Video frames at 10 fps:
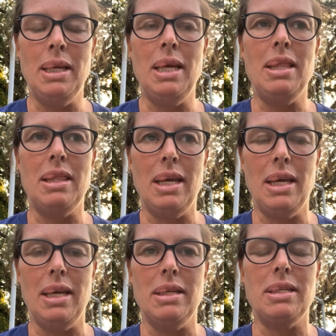
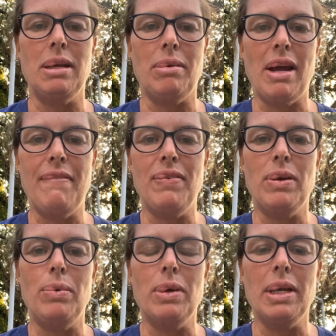things and graphic
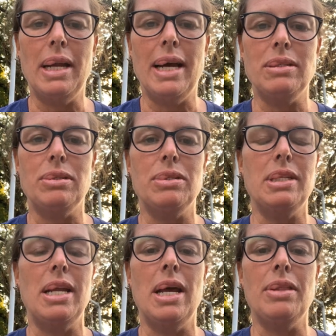organizers
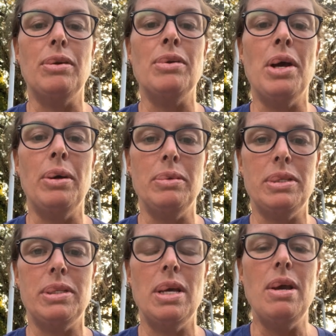and other
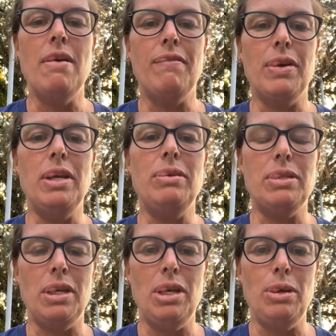notes for you
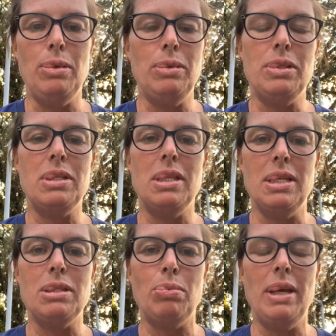to use
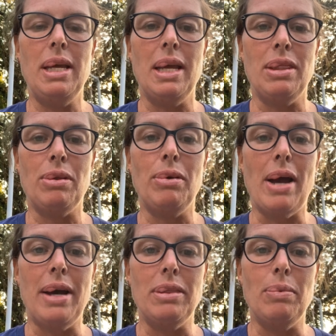this week and
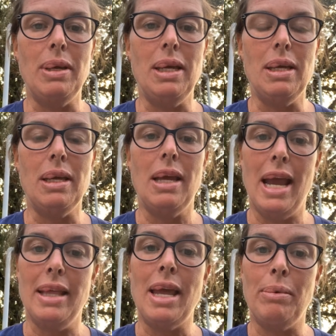throughout the week.
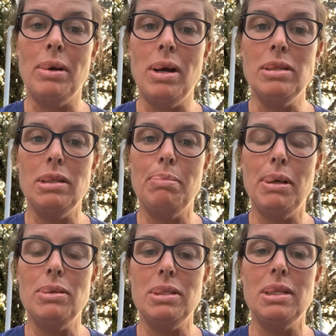And they were also
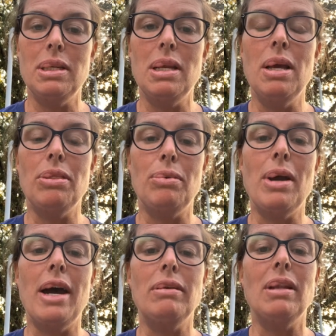posted
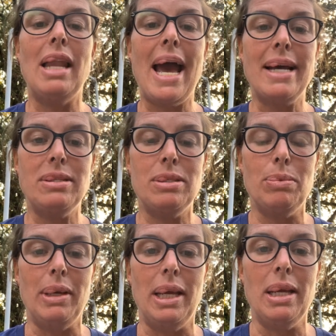throughout last
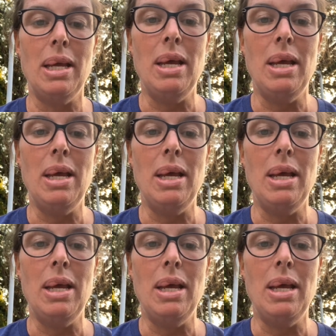week.